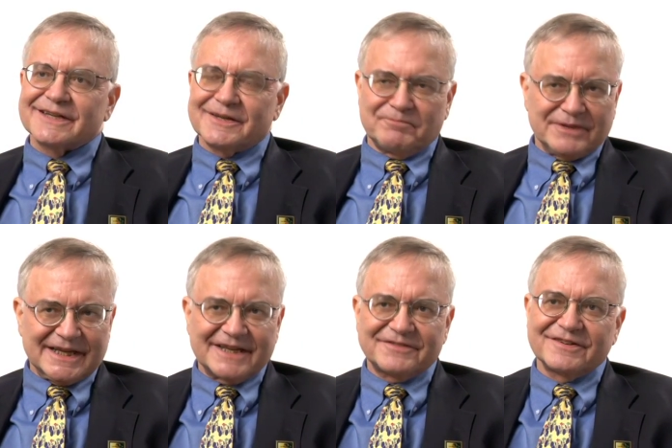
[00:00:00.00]

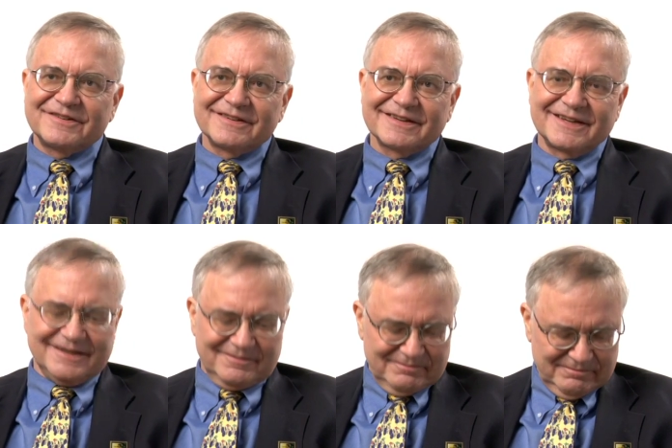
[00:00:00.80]
implanted
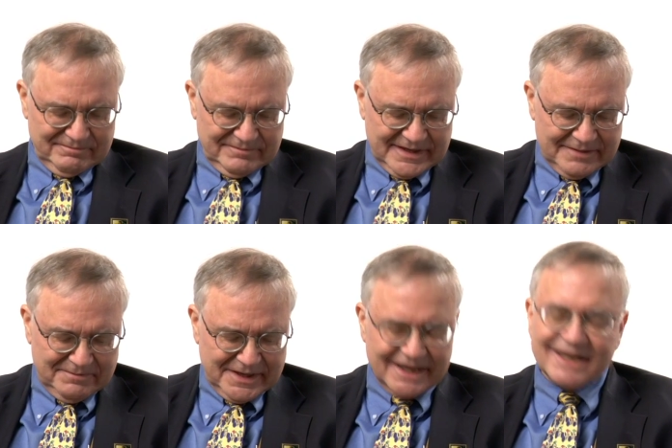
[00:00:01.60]
in in
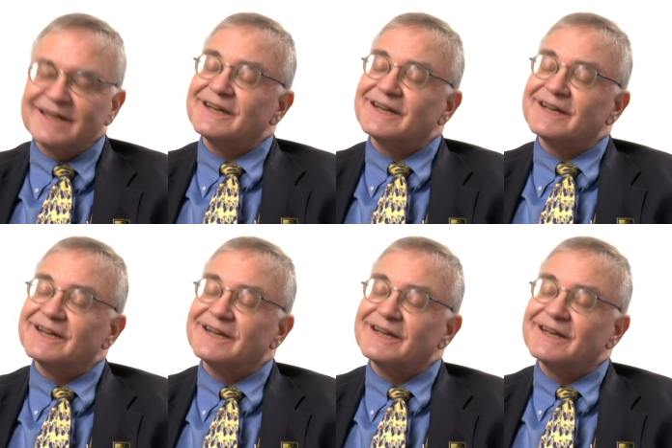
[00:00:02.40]
me,